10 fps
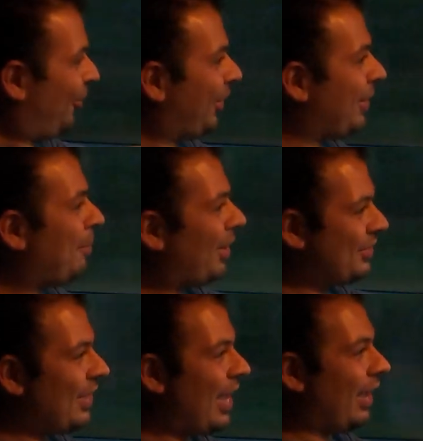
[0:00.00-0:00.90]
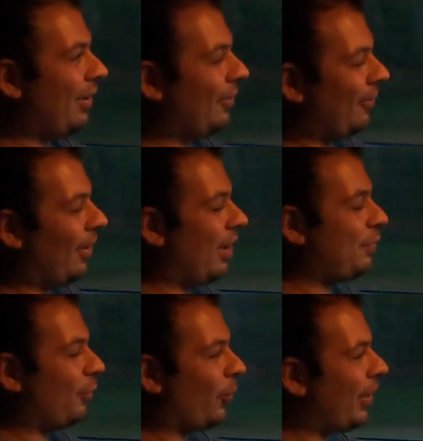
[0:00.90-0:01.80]
With the Mustang, when I
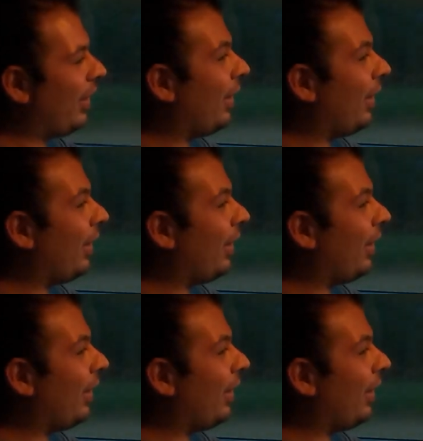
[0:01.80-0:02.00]
floored it,